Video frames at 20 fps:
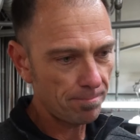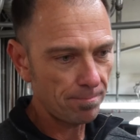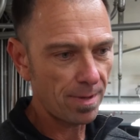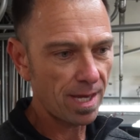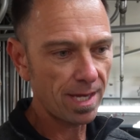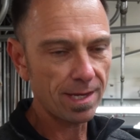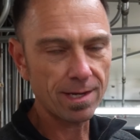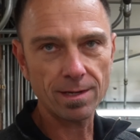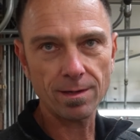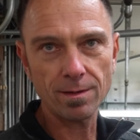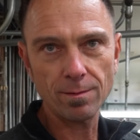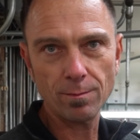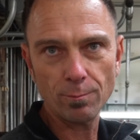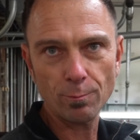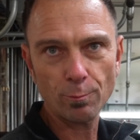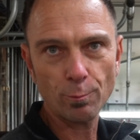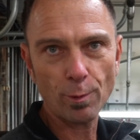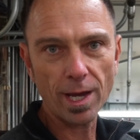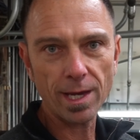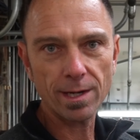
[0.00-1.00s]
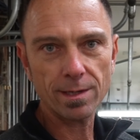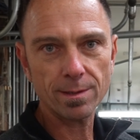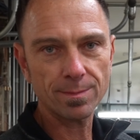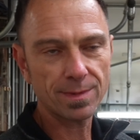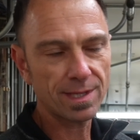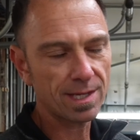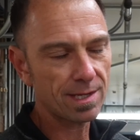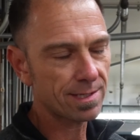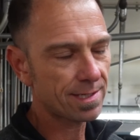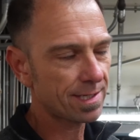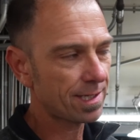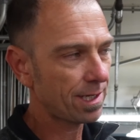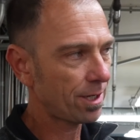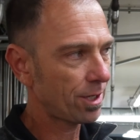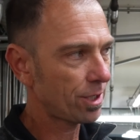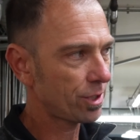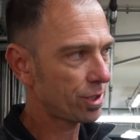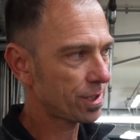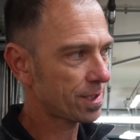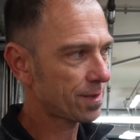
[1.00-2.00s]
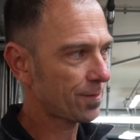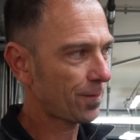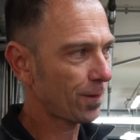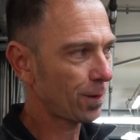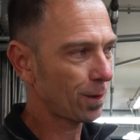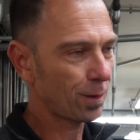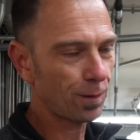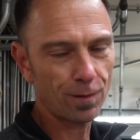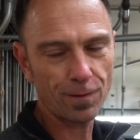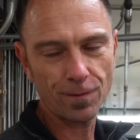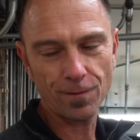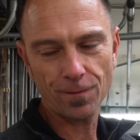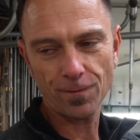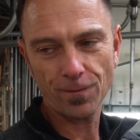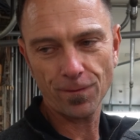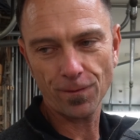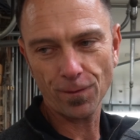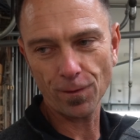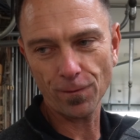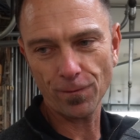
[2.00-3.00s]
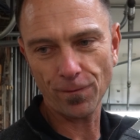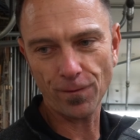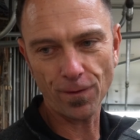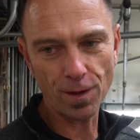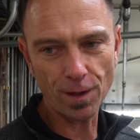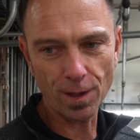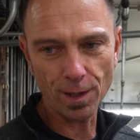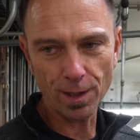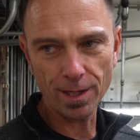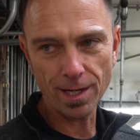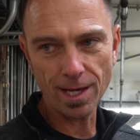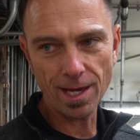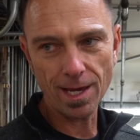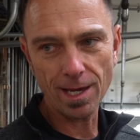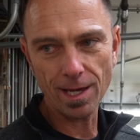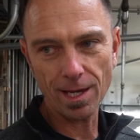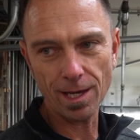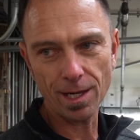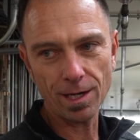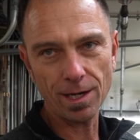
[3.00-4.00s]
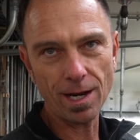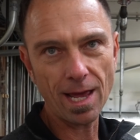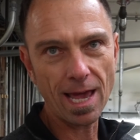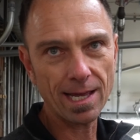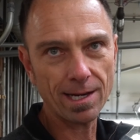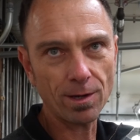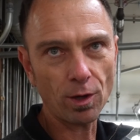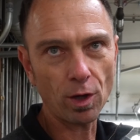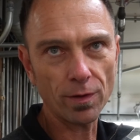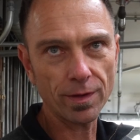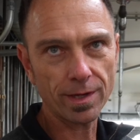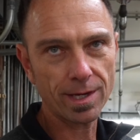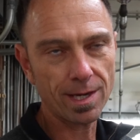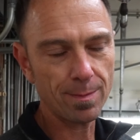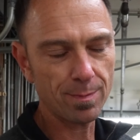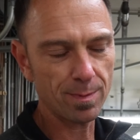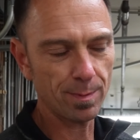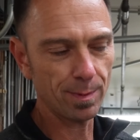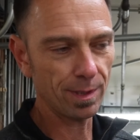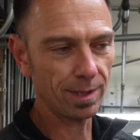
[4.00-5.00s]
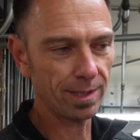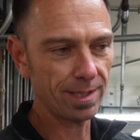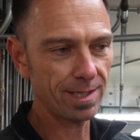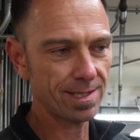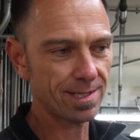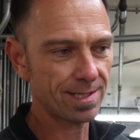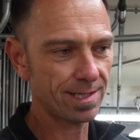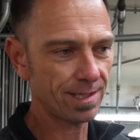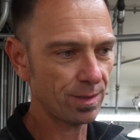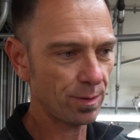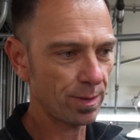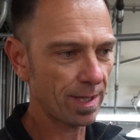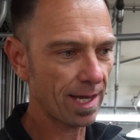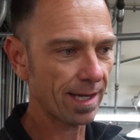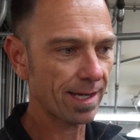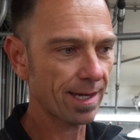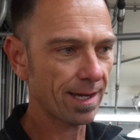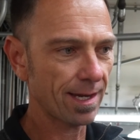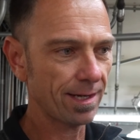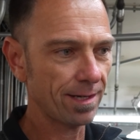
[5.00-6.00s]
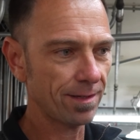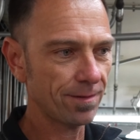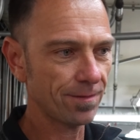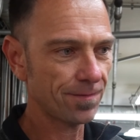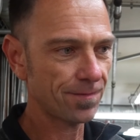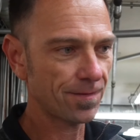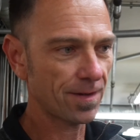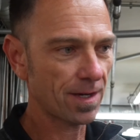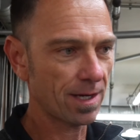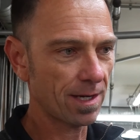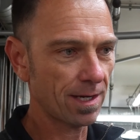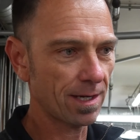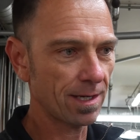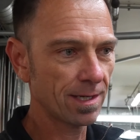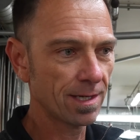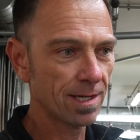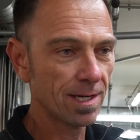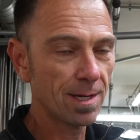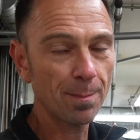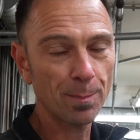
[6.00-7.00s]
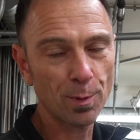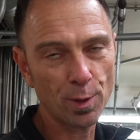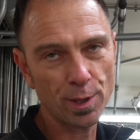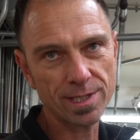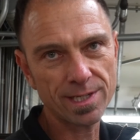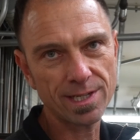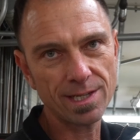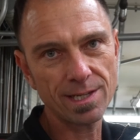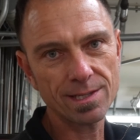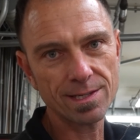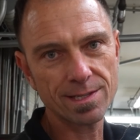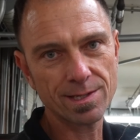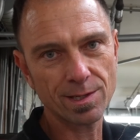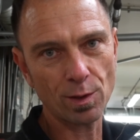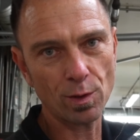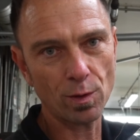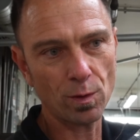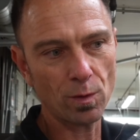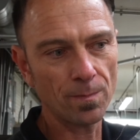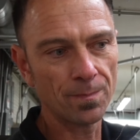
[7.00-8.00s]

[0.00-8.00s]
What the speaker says: making random things here just for fun and had all the capabilities to do that kind of printing. So